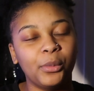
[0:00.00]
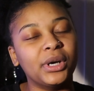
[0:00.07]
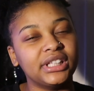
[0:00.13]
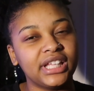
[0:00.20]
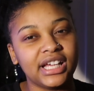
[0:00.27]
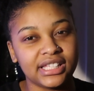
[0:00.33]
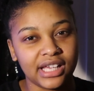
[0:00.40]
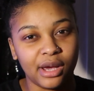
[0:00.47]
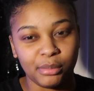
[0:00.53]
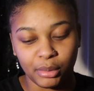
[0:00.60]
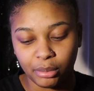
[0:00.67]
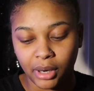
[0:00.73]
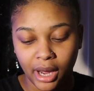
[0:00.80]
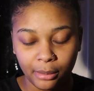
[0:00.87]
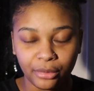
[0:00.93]
want that type
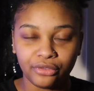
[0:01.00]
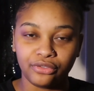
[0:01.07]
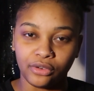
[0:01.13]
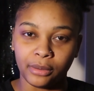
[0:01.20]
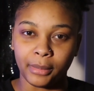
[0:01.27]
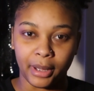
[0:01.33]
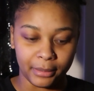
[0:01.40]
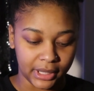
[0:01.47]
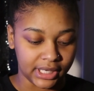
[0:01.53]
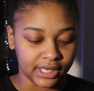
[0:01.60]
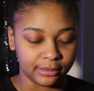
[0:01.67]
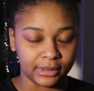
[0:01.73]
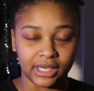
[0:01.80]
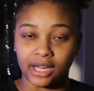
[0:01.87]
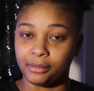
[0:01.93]
of primer for my
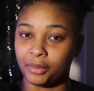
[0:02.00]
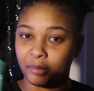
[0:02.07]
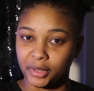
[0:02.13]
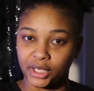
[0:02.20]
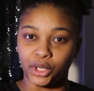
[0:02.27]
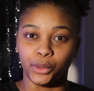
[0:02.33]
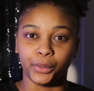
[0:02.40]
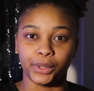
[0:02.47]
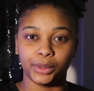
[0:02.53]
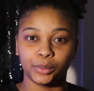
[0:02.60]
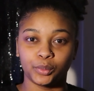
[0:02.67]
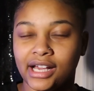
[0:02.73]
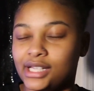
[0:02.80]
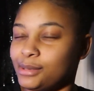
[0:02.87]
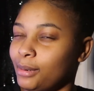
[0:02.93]
makeup that I'm gonna be doing.
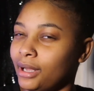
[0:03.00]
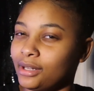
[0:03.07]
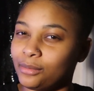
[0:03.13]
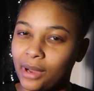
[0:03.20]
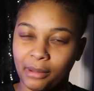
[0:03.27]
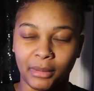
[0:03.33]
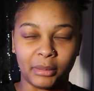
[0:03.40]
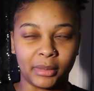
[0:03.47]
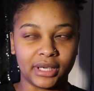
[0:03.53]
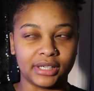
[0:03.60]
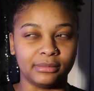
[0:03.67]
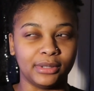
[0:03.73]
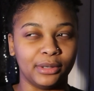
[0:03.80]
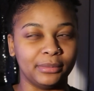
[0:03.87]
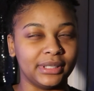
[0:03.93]
That's probably why my
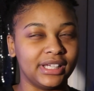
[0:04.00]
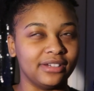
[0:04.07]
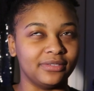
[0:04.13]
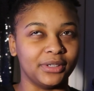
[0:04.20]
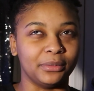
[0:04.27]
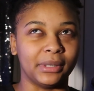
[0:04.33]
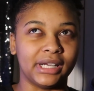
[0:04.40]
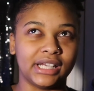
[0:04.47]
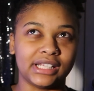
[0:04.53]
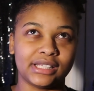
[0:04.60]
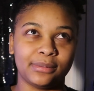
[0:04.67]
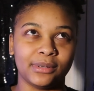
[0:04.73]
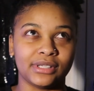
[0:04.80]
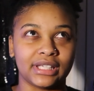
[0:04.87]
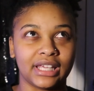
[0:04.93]
makeup don't be giving away
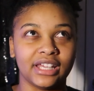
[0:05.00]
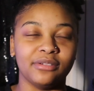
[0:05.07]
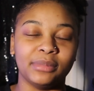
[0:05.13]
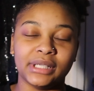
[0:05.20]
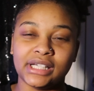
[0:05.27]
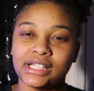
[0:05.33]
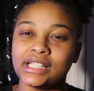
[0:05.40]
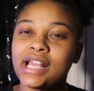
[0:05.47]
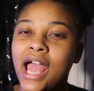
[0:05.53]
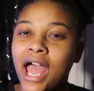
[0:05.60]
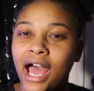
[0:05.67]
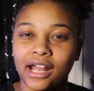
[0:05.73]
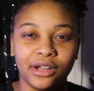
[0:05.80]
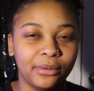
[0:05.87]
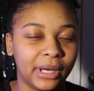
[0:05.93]
that's supposed to give, because
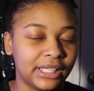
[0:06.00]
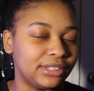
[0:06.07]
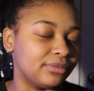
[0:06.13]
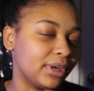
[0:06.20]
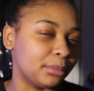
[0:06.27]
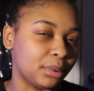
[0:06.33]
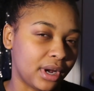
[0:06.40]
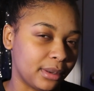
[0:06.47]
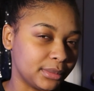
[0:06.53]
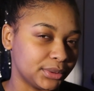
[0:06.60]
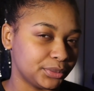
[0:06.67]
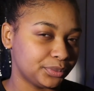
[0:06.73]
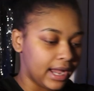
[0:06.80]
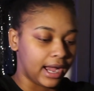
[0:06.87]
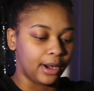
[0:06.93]
I don't got the right primer.
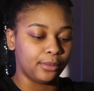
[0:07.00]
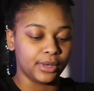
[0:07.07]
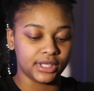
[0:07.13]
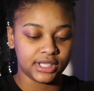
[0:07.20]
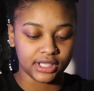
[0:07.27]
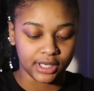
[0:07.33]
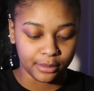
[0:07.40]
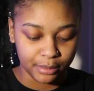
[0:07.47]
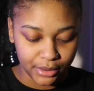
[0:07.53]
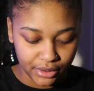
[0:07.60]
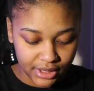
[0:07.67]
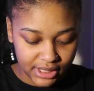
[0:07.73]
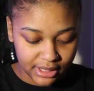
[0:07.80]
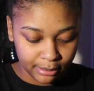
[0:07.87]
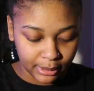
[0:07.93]
I went to the
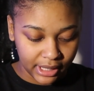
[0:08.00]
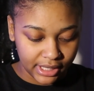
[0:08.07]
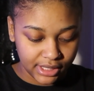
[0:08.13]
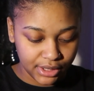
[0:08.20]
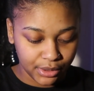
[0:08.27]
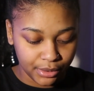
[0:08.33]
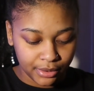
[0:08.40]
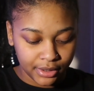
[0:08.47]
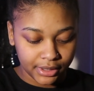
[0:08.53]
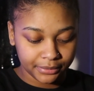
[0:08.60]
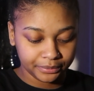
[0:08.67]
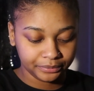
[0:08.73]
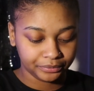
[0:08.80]
beauty supply store